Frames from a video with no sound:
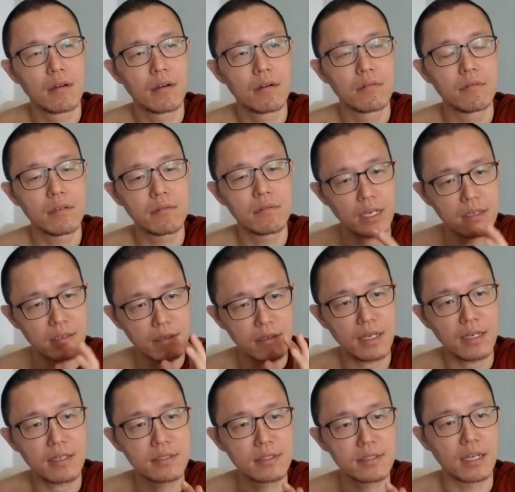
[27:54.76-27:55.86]
We
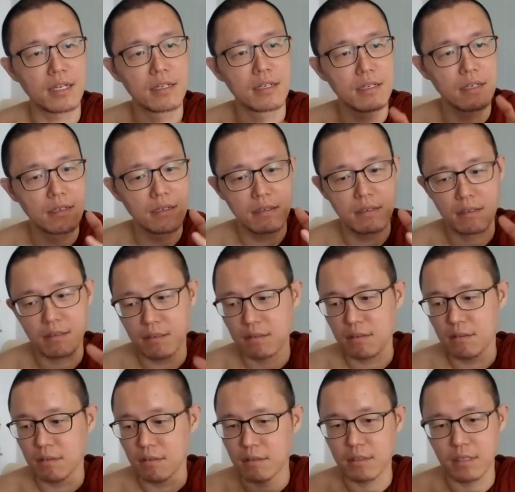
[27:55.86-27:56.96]
recognize that
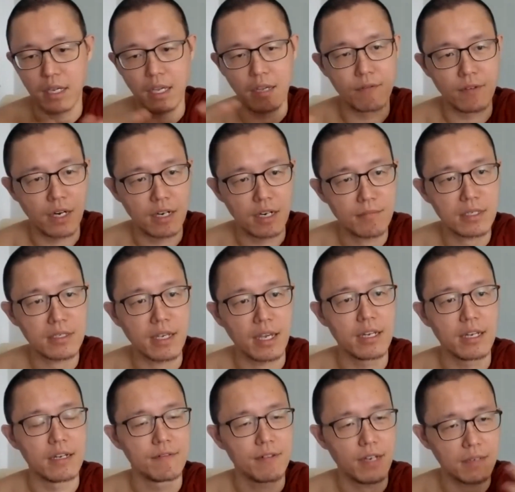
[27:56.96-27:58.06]
the environment can
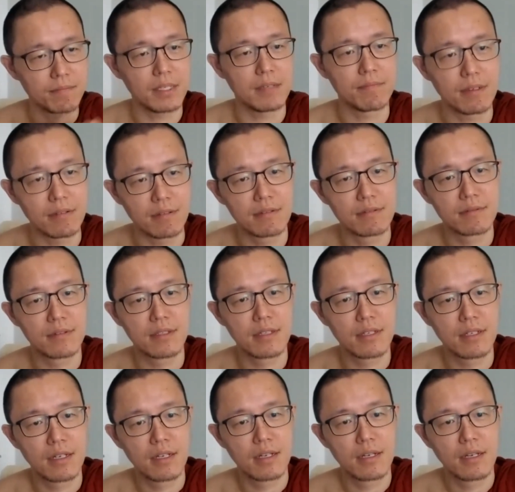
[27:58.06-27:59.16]
affect people,
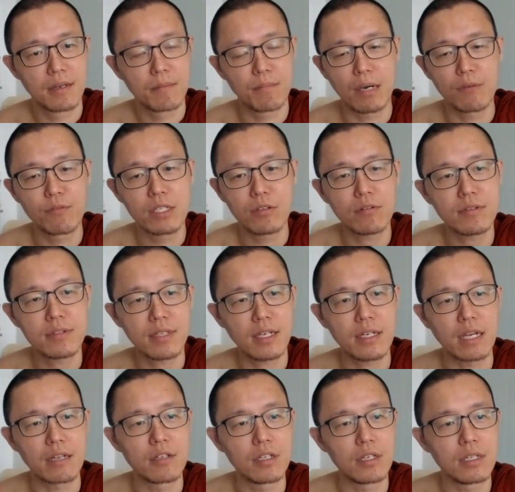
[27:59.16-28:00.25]
but we don't say
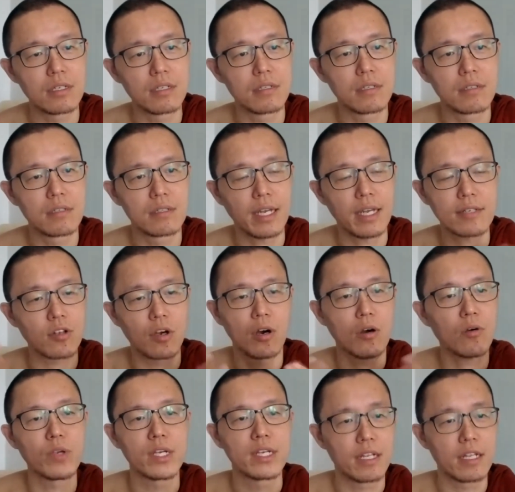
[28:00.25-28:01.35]
that that's
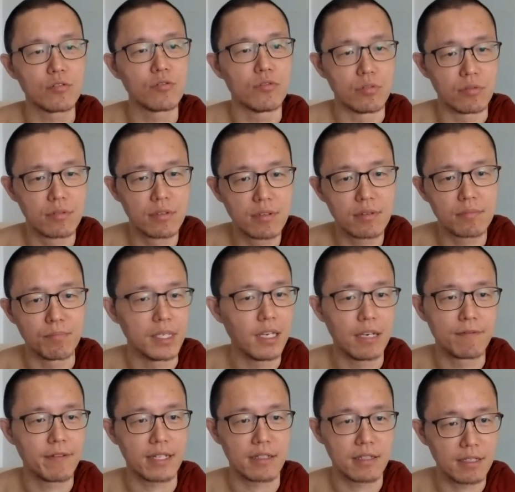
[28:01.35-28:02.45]
all we can do, be
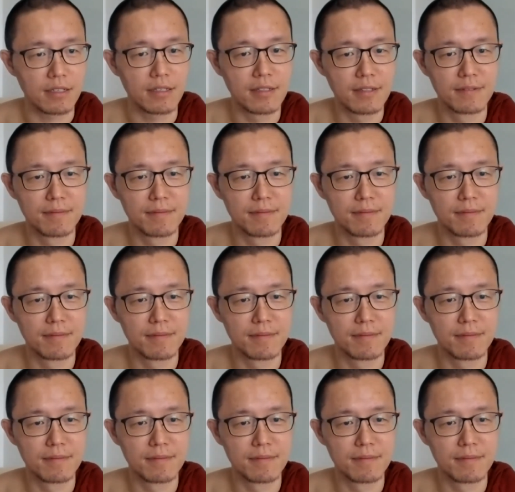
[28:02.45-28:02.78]
affected.